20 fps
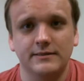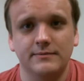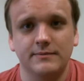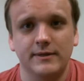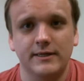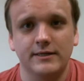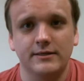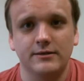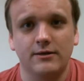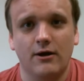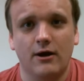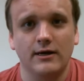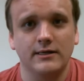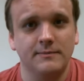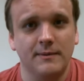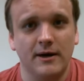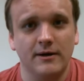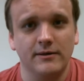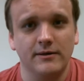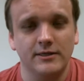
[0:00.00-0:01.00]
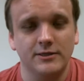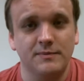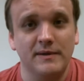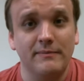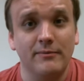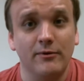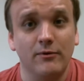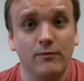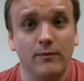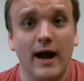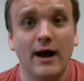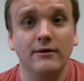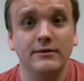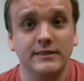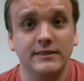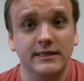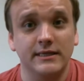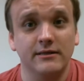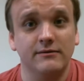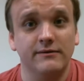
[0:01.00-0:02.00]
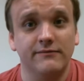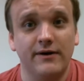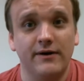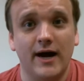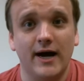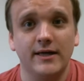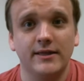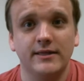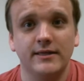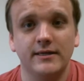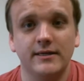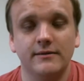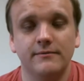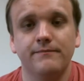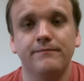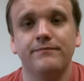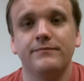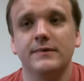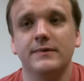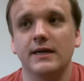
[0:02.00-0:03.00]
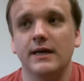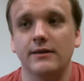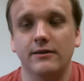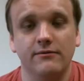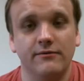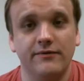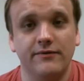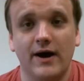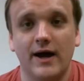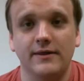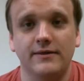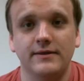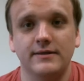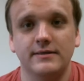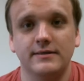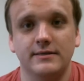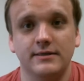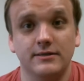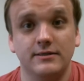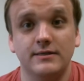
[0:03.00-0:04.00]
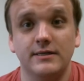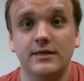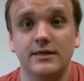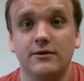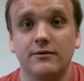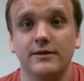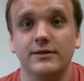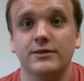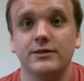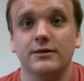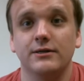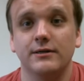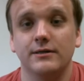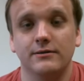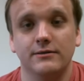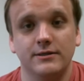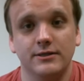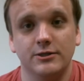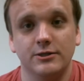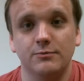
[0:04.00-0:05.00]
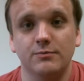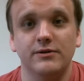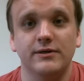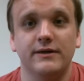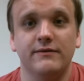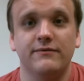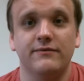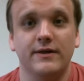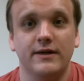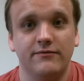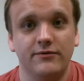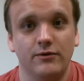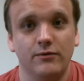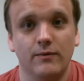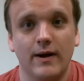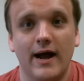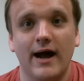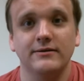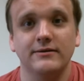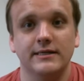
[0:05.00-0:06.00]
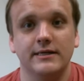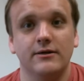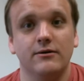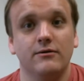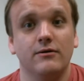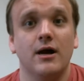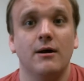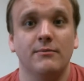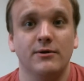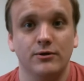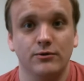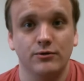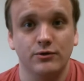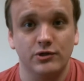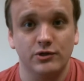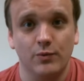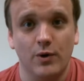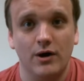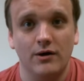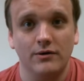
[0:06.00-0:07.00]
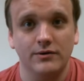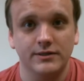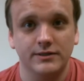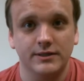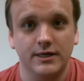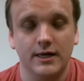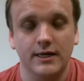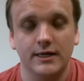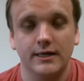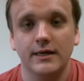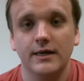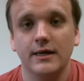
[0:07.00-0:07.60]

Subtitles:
But he talks about these people rousing the Leviathan, and the Leviathan's the sea creature, and there's this belief that if you rouse it, it'll come and it'll swallow the sun.